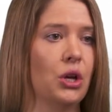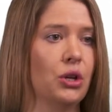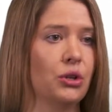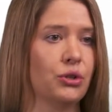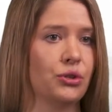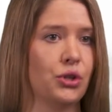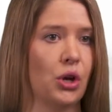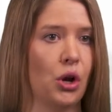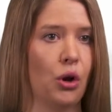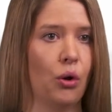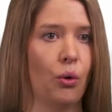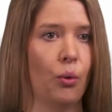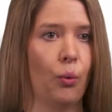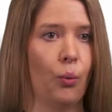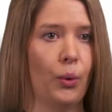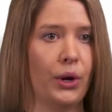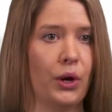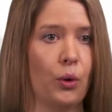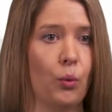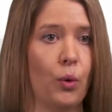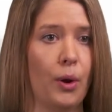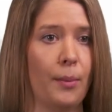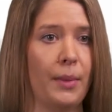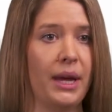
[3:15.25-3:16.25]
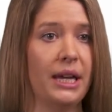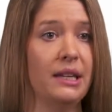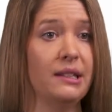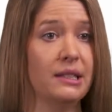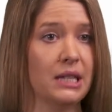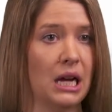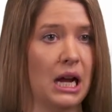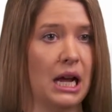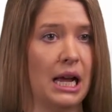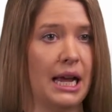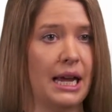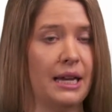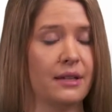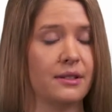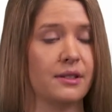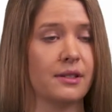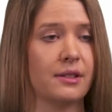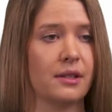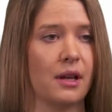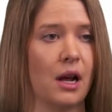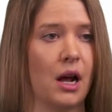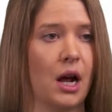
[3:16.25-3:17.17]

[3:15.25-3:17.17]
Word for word: So when a woman dies,